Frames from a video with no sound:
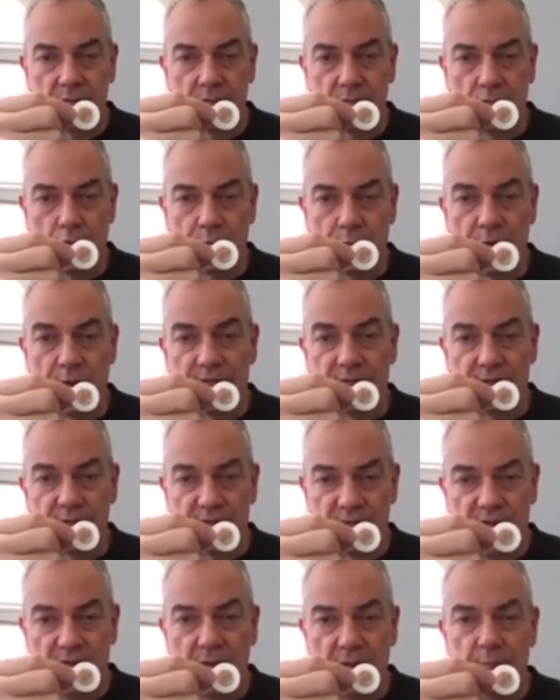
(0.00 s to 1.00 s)
remove the
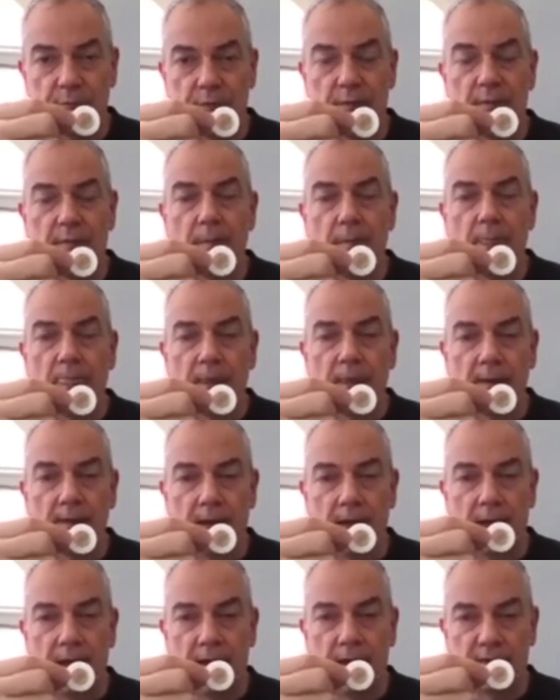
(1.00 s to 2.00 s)
tape
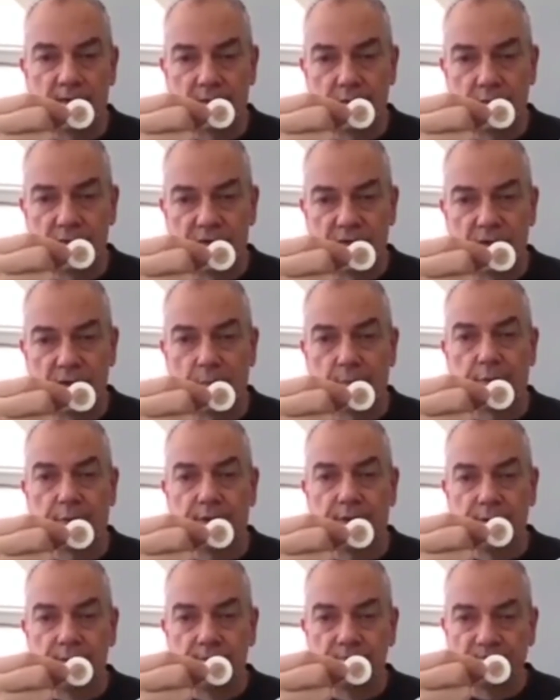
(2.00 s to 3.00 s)
and
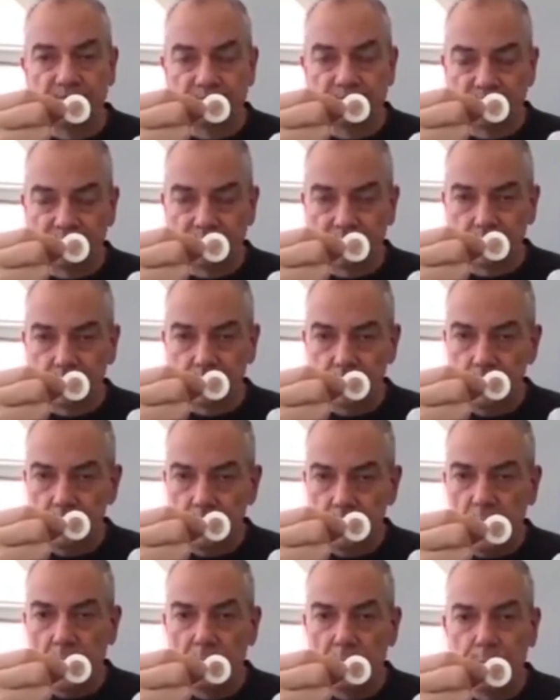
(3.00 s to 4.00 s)
simply
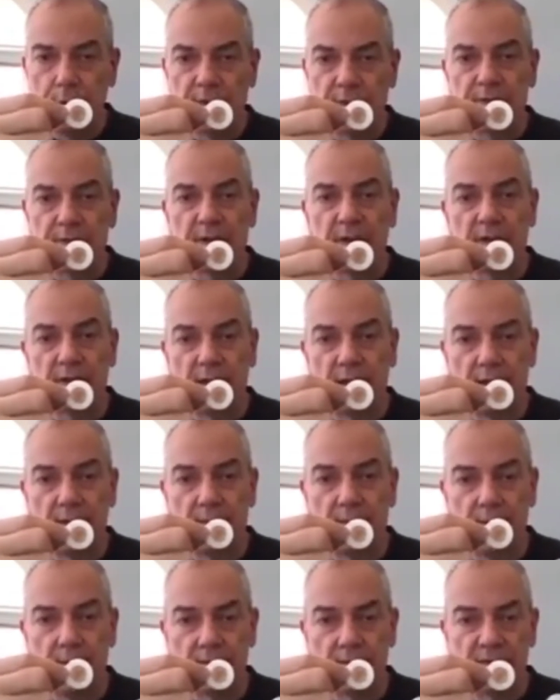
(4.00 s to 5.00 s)
put
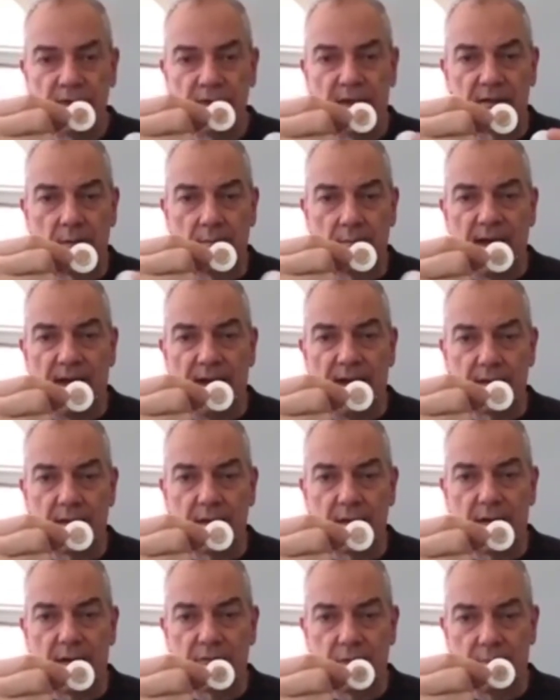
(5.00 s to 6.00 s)
take the
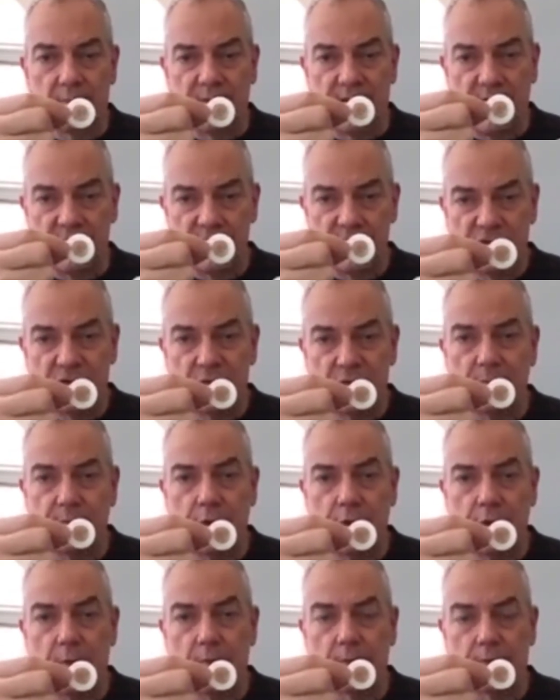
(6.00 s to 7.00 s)
backing off the patches and
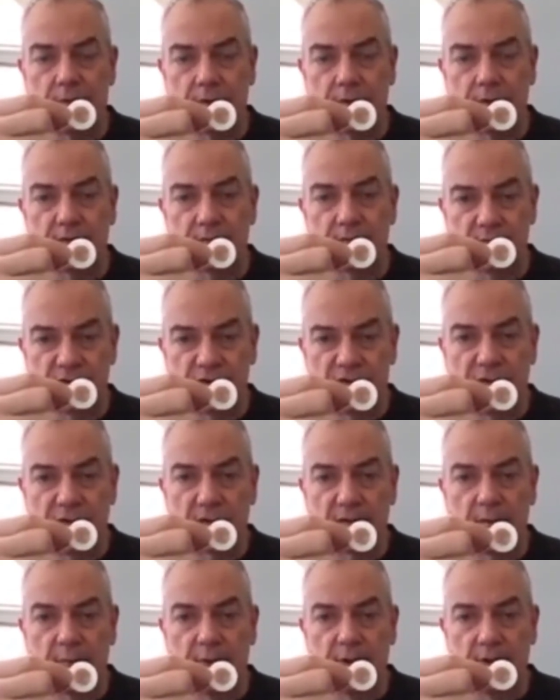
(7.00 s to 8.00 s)
permanently
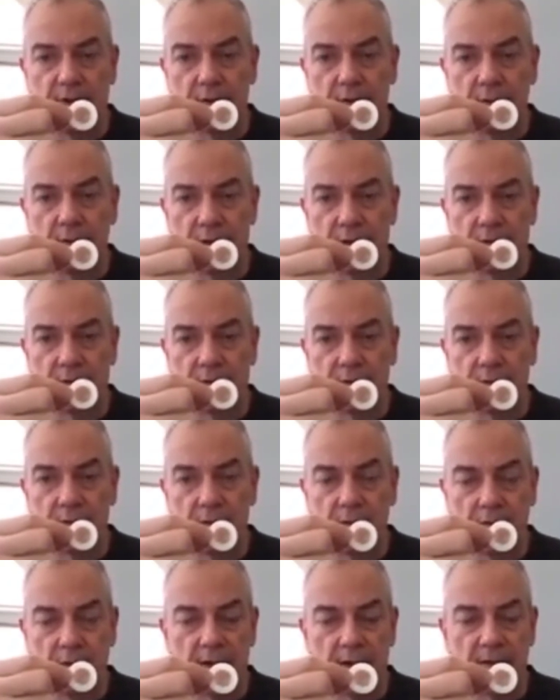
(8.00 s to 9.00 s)
stick them
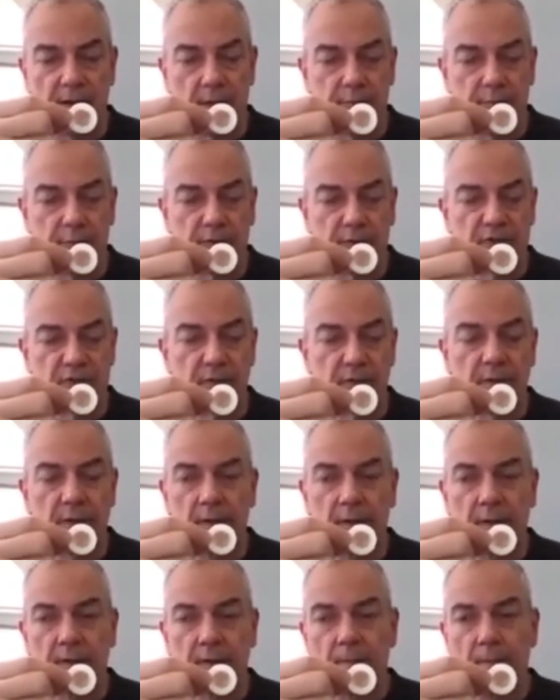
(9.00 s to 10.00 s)
on that person.
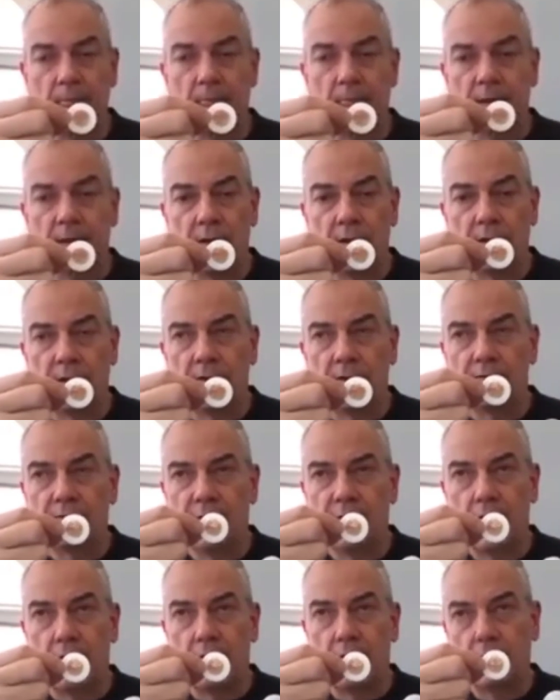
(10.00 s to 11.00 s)

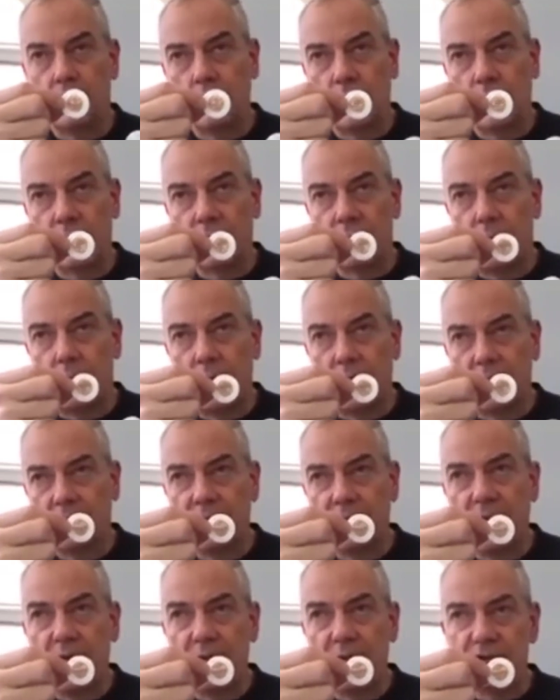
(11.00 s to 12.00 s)
Now, with all the
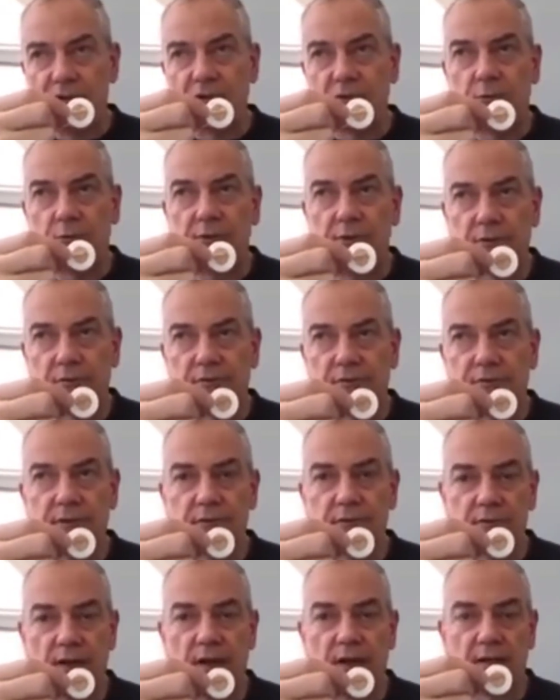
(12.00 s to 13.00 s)
patches, we usually
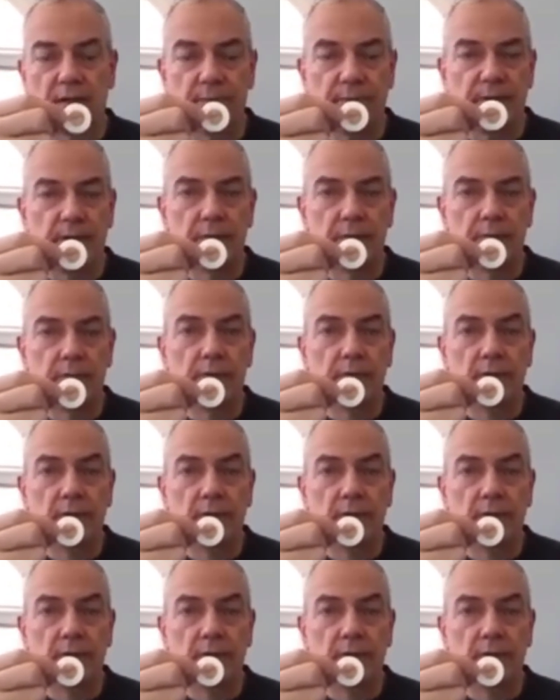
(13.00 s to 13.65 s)
talk about